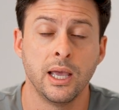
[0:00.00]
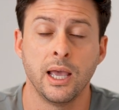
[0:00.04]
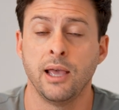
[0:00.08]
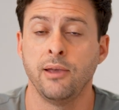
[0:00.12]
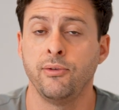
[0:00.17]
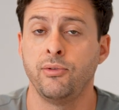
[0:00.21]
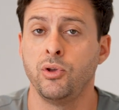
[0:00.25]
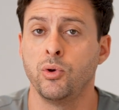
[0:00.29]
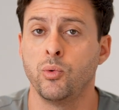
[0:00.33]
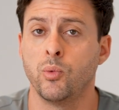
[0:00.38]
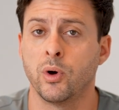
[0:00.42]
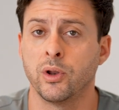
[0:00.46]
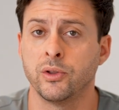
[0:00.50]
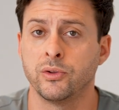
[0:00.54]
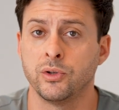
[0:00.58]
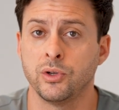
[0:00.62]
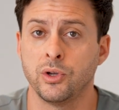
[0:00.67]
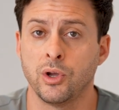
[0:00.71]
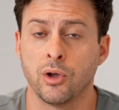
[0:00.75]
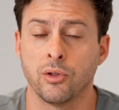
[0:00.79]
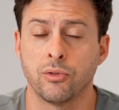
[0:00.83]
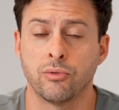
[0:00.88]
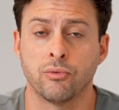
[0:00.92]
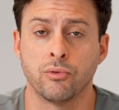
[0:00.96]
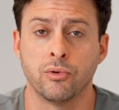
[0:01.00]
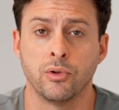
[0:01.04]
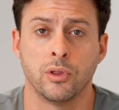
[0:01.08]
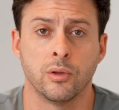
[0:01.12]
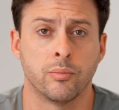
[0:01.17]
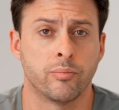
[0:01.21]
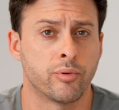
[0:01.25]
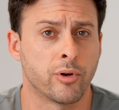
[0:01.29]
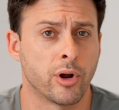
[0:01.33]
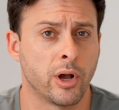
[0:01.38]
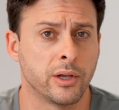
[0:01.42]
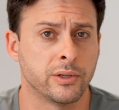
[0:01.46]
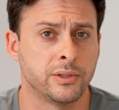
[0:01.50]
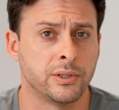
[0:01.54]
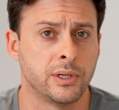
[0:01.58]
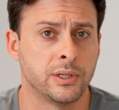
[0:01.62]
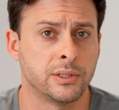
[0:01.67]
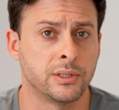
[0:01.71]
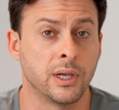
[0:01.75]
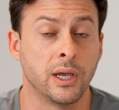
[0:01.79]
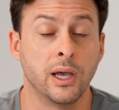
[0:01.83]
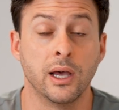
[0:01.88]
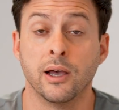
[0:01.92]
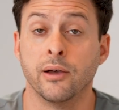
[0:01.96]
if you wanted to go through the
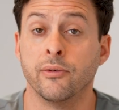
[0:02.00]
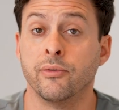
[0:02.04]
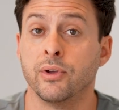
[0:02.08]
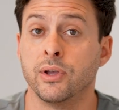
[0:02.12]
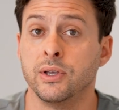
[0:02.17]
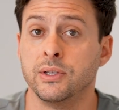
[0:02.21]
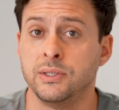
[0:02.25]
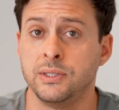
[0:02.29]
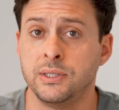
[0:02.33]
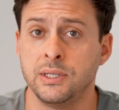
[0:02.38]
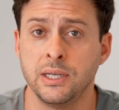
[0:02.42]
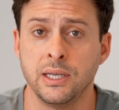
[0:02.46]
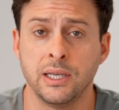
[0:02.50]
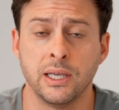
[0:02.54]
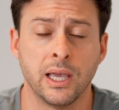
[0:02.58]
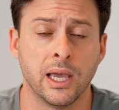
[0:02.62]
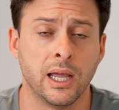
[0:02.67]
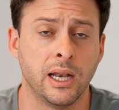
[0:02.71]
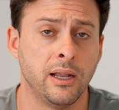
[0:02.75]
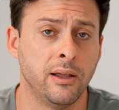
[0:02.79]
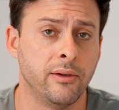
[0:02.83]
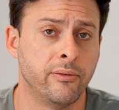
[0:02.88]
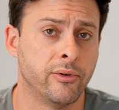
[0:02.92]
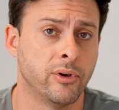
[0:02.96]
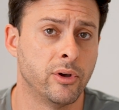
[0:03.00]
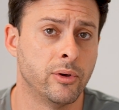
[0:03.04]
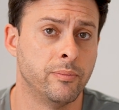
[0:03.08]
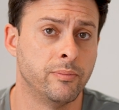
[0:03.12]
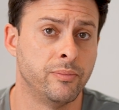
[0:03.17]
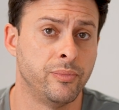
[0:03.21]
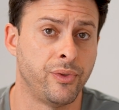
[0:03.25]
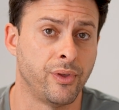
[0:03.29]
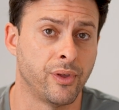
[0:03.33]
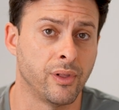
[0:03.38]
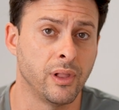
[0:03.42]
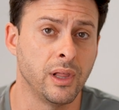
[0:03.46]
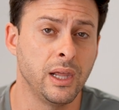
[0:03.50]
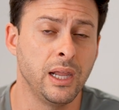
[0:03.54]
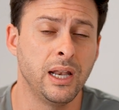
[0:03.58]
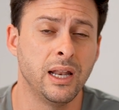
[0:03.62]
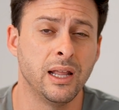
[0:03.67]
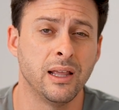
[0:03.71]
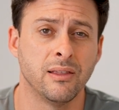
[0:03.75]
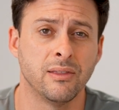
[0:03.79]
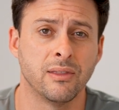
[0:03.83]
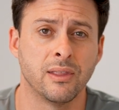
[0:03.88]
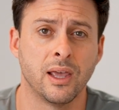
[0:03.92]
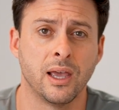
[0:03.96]
process of seeing any of them,
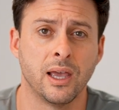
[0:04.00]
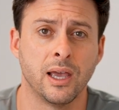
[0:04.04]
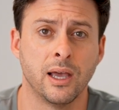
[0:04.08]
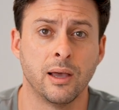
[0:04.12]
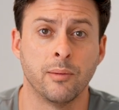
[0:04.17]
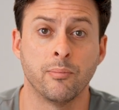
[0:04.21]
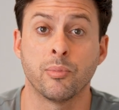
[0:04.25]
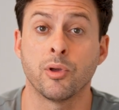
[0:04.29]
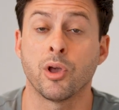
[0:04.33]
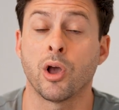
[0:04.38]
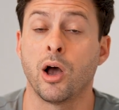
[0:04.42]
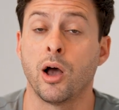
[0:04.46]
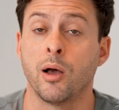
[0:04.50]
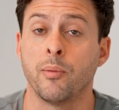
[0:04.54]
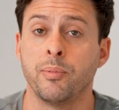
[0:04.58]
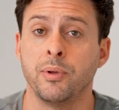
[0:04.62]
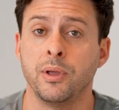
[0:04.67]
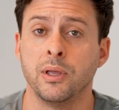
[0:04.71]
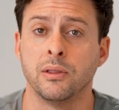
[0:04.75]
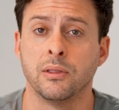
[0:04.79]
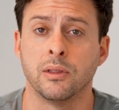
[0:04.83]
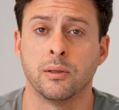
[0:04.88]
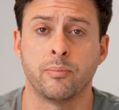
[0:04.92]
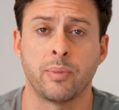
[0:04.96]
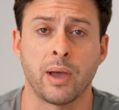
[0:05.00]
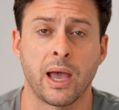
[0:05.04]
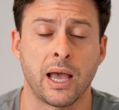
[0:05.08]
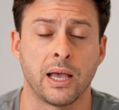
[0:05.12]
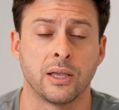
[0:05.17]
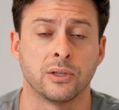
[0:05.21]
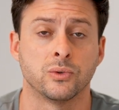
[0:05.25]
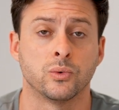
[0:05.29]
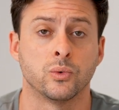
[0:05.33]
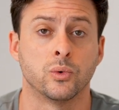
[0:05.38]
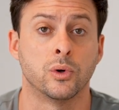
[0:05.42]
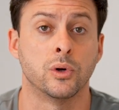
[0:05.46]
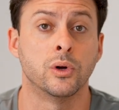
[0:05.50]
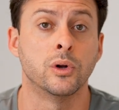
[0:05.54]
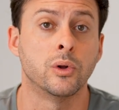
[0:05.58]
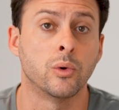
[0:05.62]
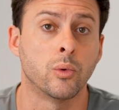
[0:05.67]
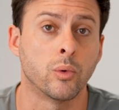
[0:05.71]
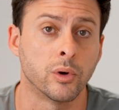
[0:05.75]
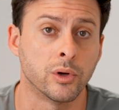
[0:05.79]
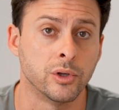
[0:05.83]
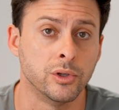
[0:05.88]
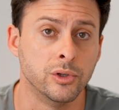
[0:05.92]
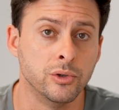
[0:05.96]
deleting them, copying the password
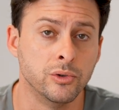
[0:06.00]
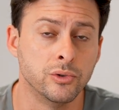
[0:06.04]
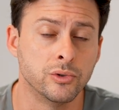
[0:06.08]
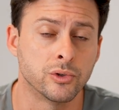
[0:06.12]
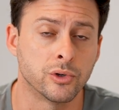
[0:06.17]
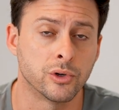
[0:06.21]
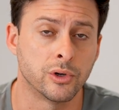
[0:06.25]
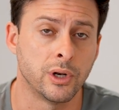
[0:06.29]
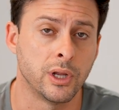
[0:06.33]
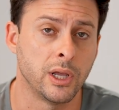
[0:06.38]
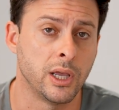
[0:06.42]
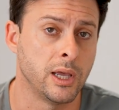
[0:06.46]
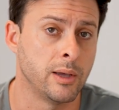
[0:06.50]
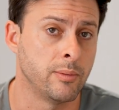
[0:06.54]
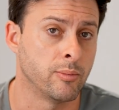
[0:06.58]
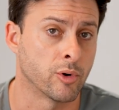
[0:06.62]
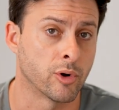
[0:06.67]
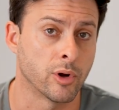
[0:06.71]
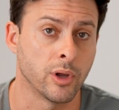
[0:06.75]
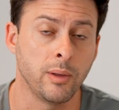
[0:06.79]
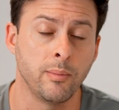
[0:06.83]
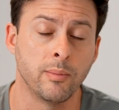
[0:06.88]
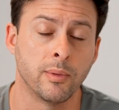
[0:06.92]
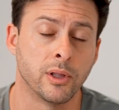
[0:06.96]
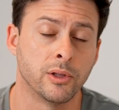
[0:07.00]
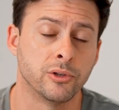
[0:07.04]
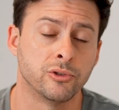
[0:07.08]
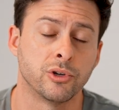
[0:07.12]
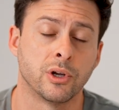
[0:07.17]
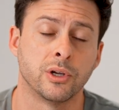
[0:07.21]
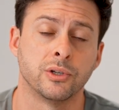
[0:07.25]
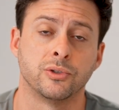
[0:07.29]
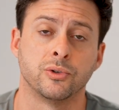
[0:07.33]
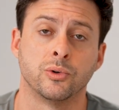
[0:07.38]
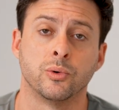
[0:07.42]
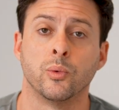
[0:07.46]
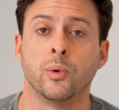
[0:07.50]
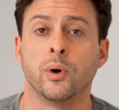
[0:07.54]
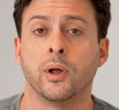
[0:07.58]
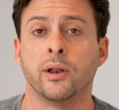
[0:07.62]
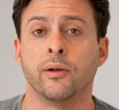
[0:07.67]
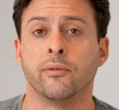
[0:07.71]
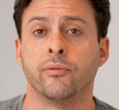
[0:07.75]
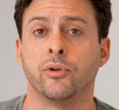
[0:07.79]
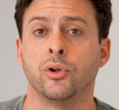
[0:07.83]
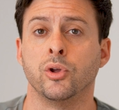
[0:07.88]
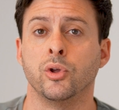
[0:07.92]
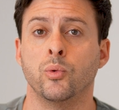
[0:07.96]
or username or email address or
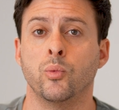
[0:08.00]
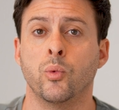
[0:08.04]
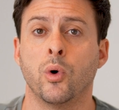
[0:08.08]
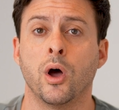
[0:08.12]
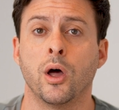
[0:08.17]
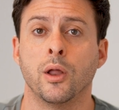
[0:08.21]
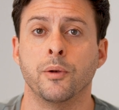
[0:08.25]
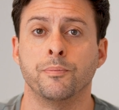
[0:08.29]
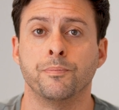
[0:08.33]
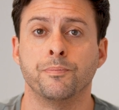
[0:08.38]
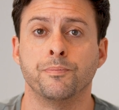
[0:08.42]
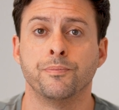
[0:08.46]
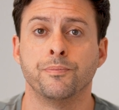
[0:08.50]
whatever you want.